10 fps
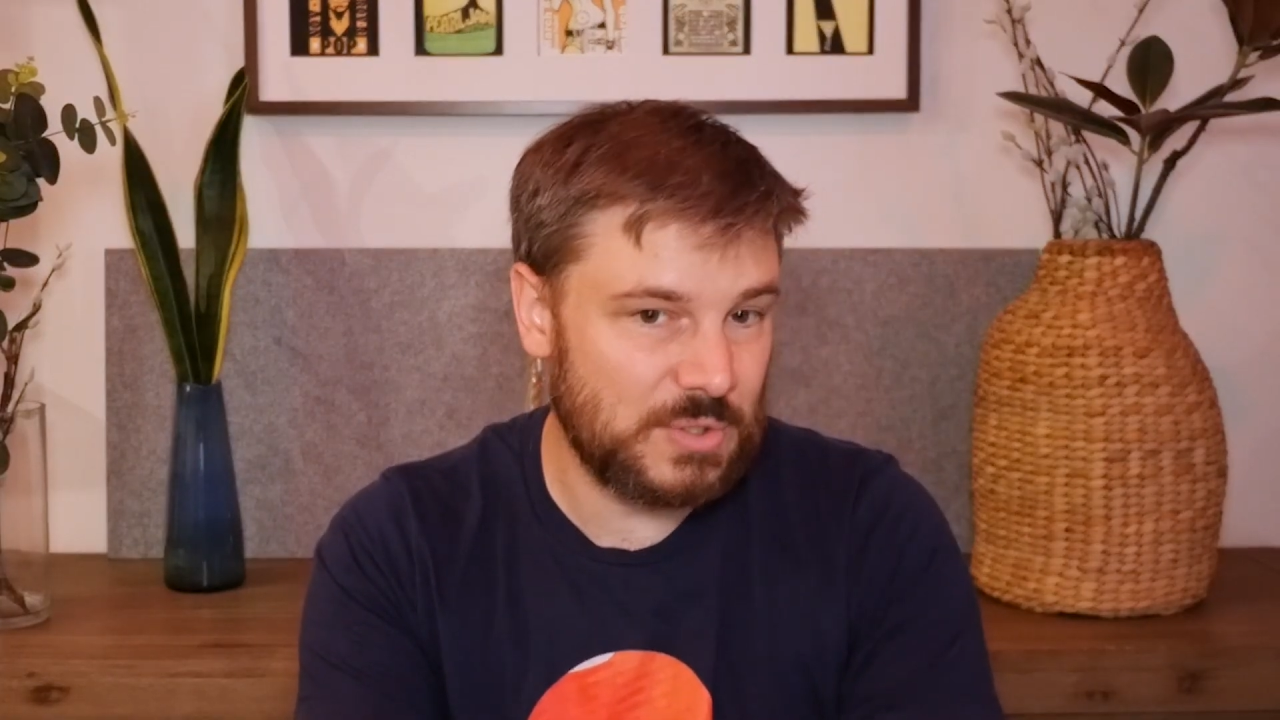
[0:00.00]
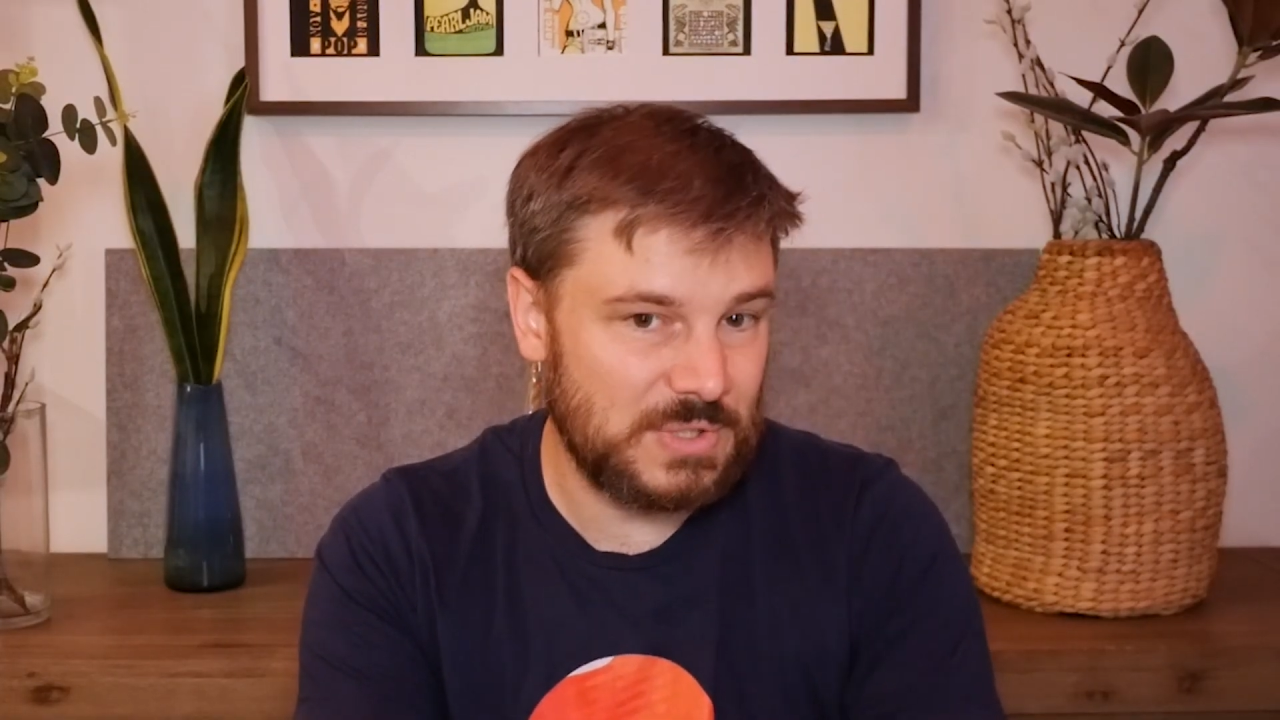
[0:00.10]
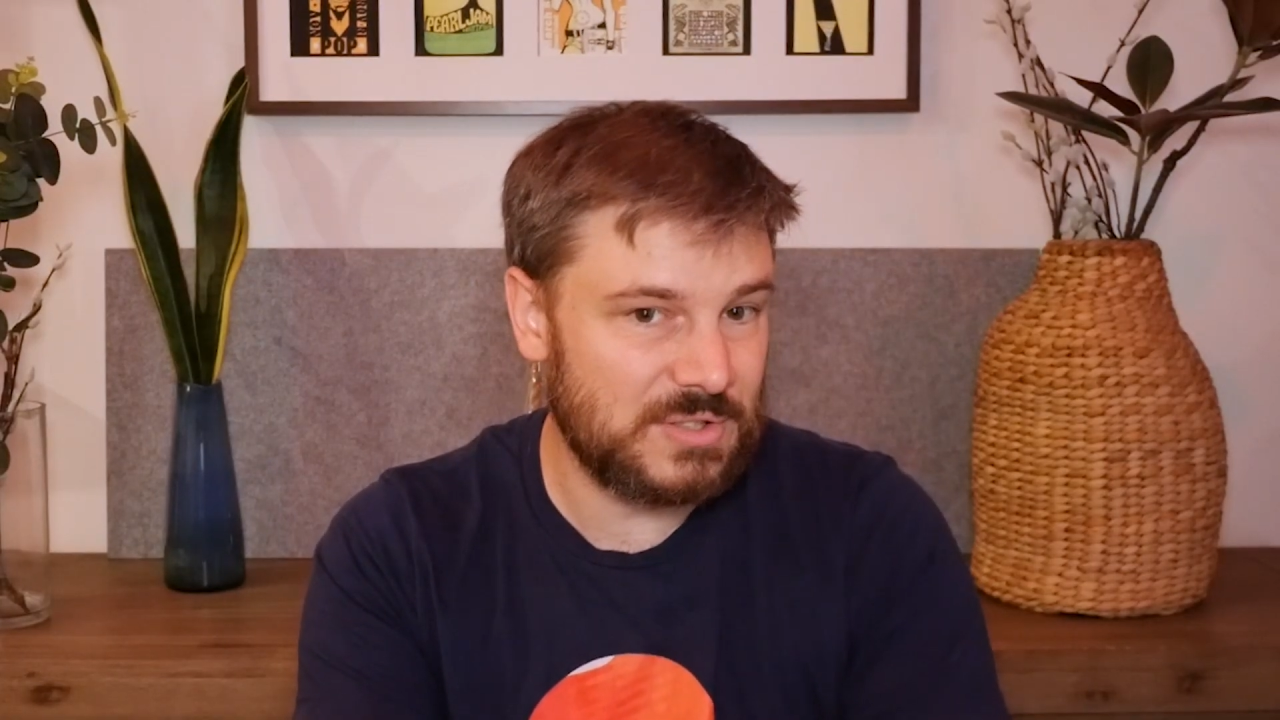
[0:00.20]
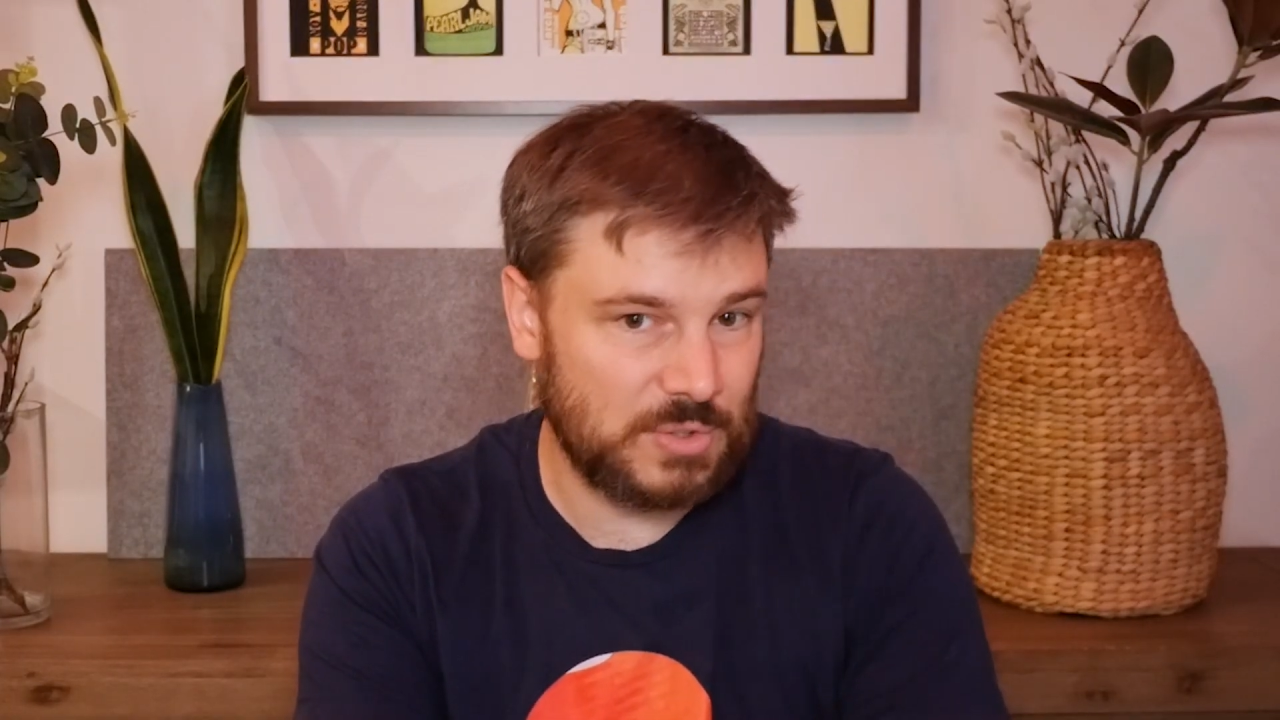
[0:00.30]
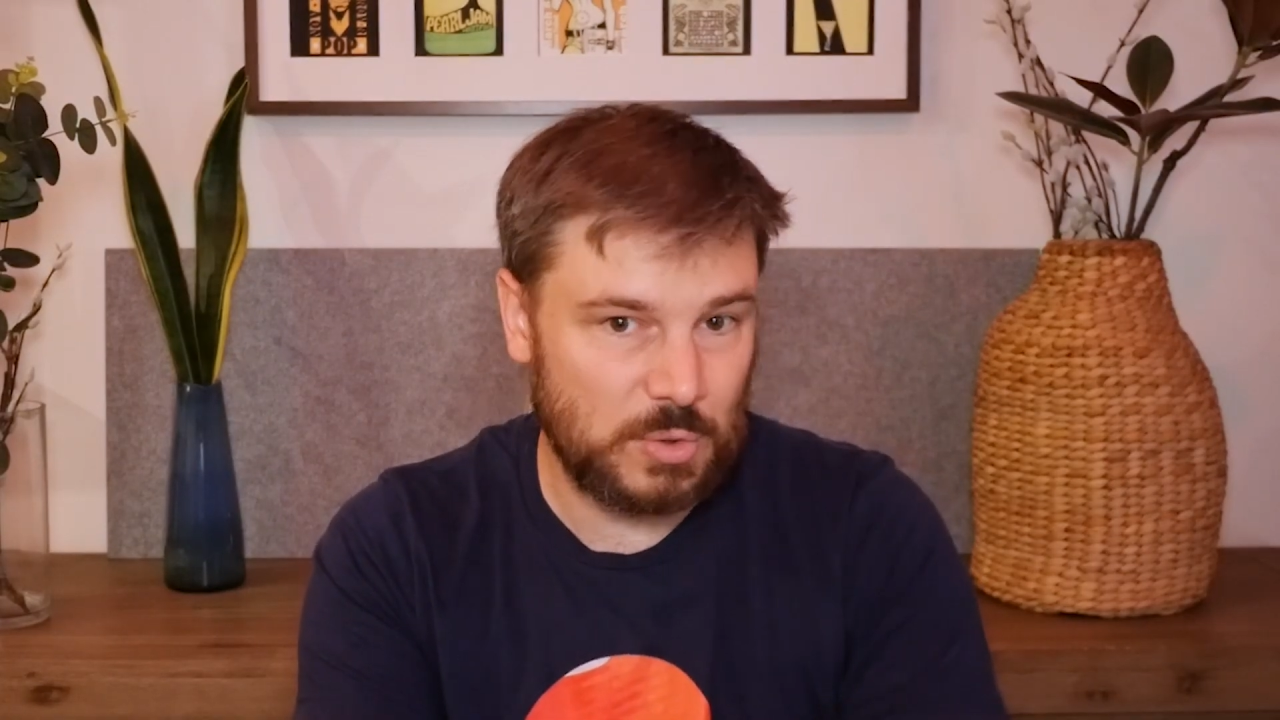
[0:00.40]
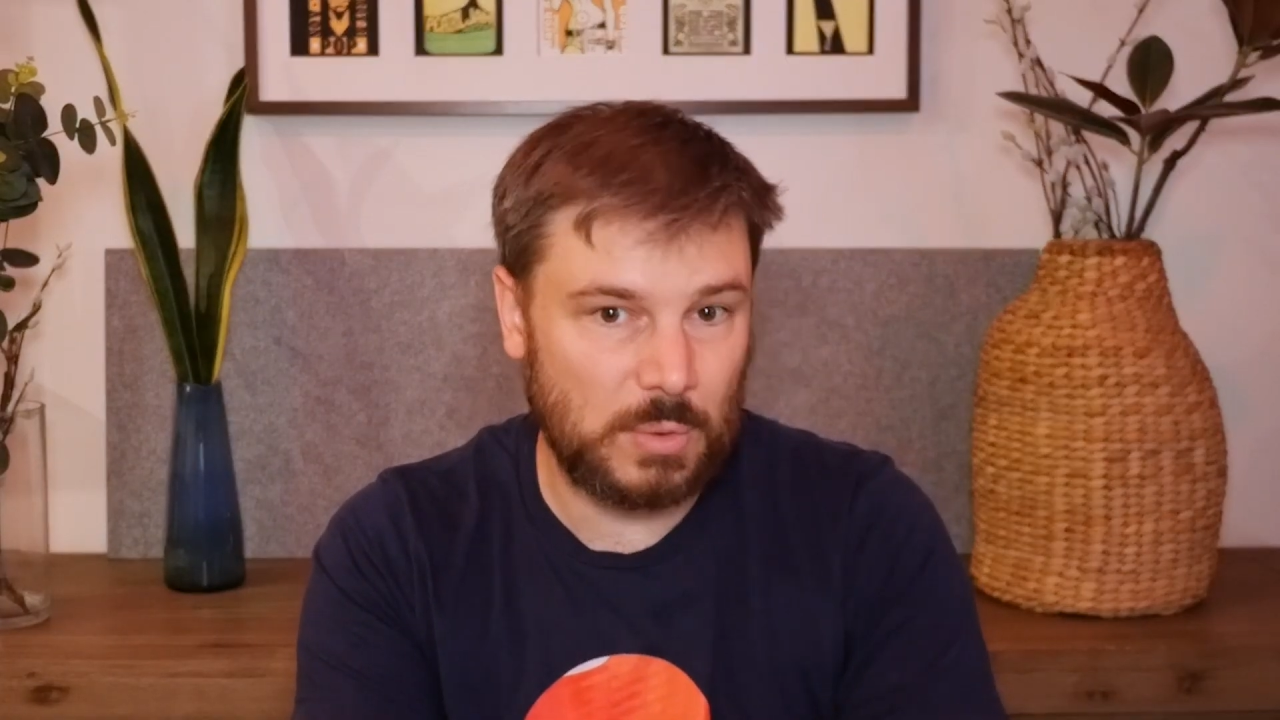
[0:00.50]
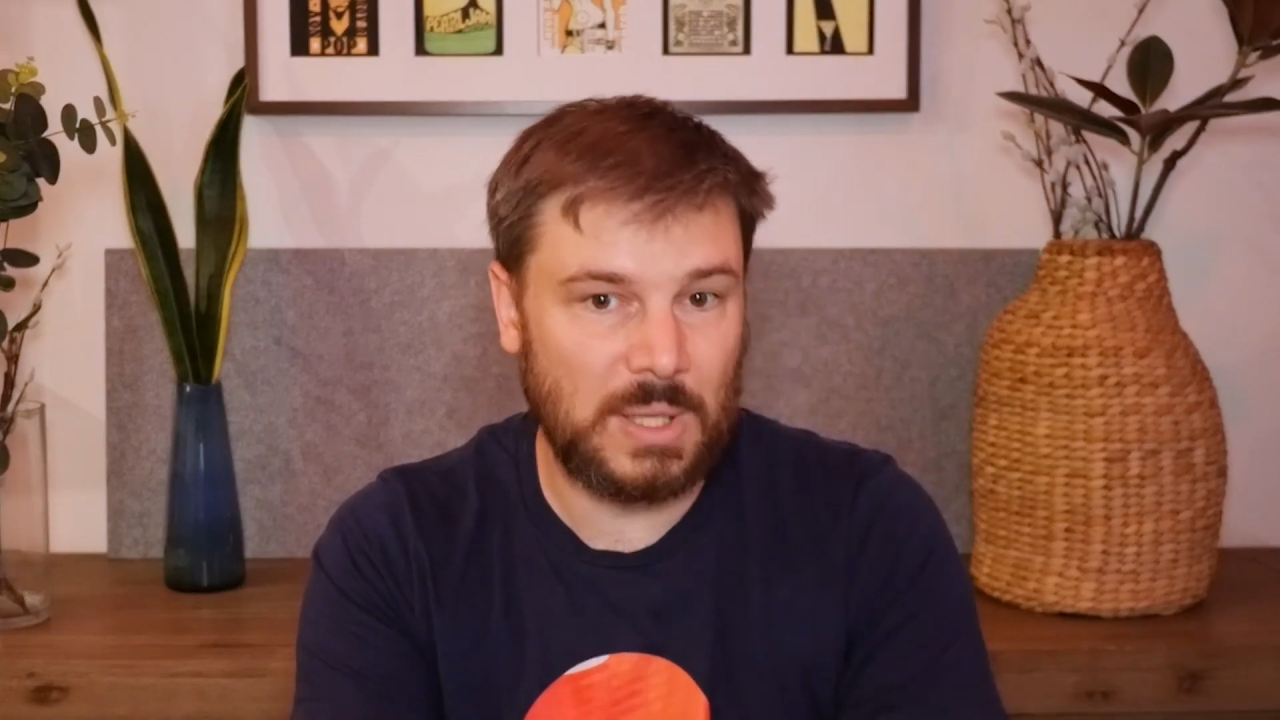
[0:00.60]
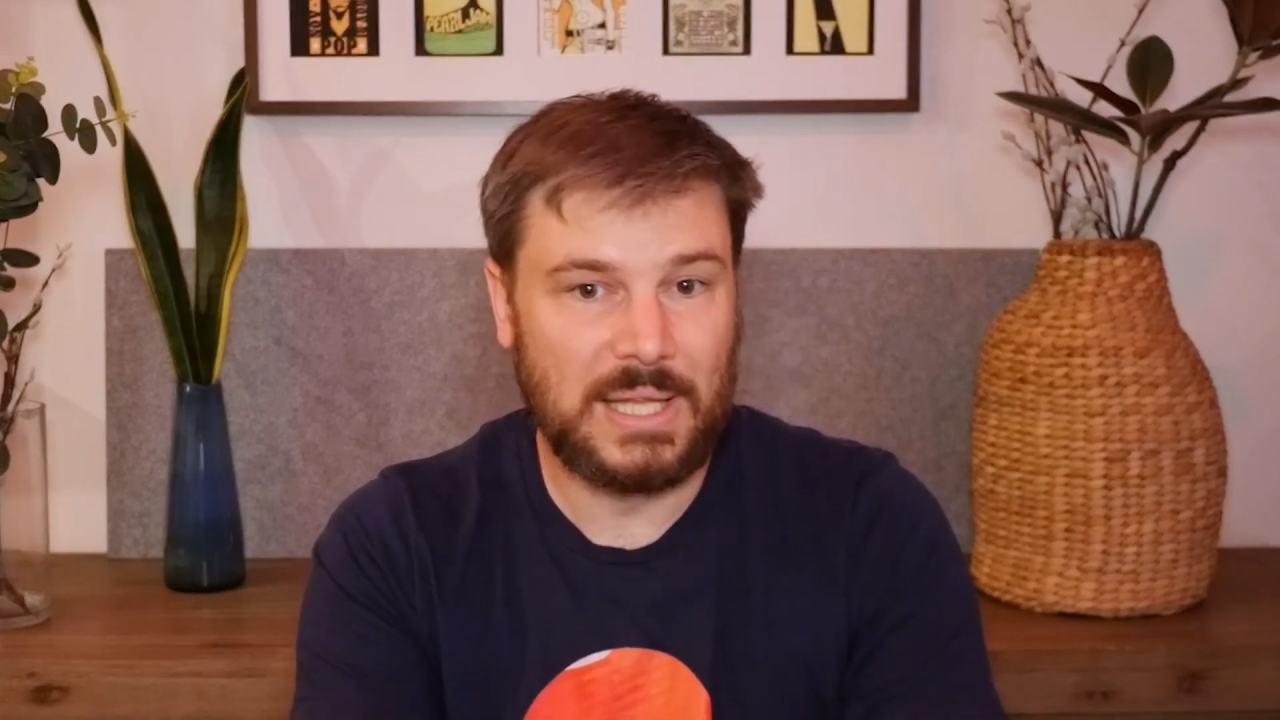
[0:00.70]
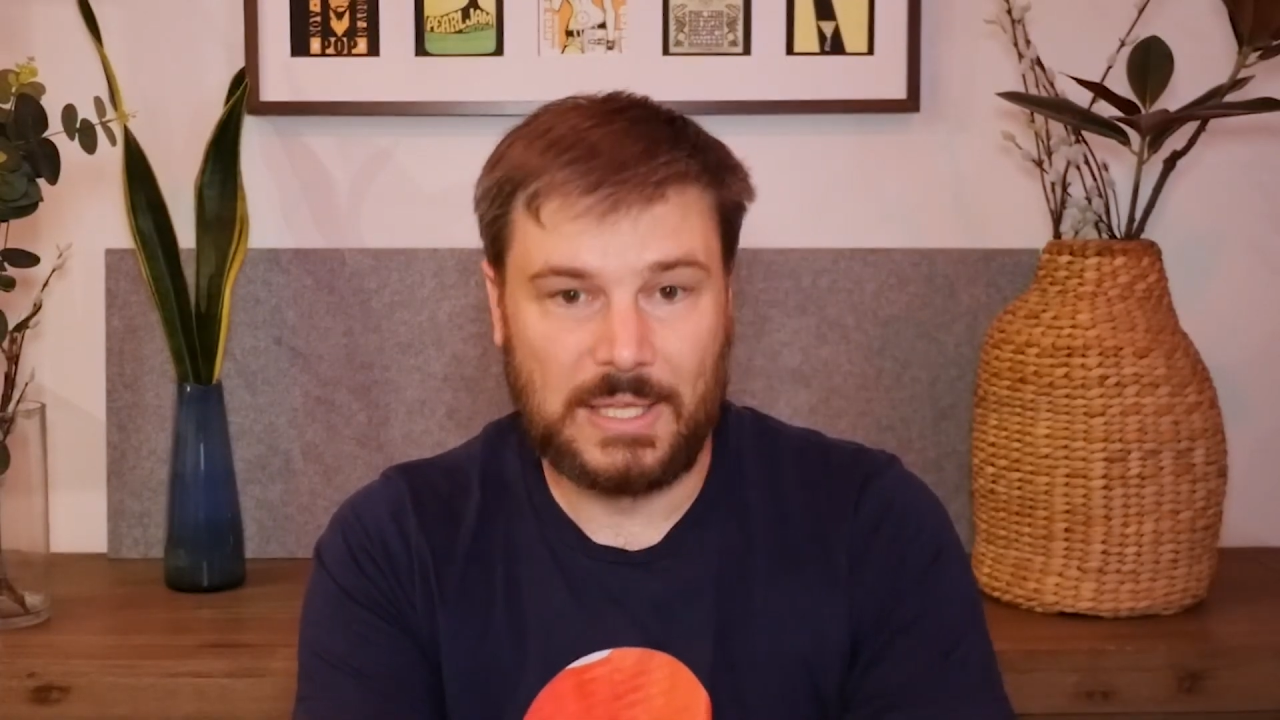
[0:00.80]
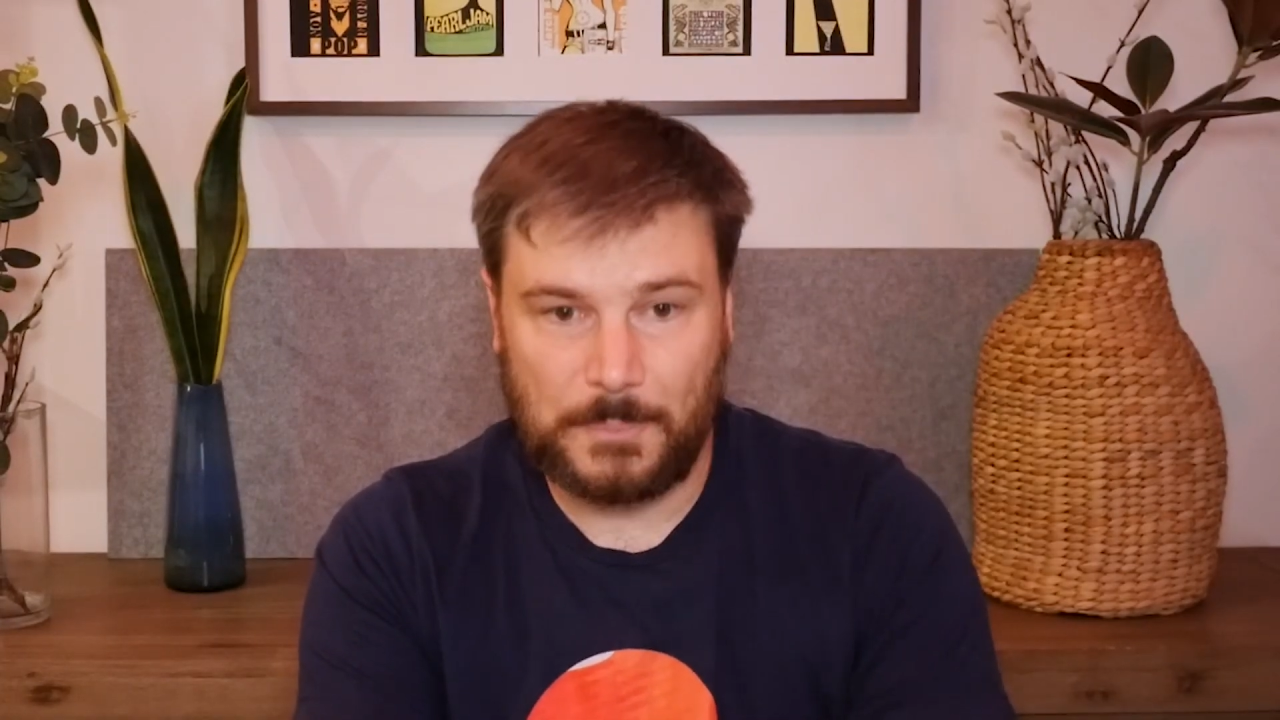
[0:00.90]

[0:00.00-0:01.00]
to install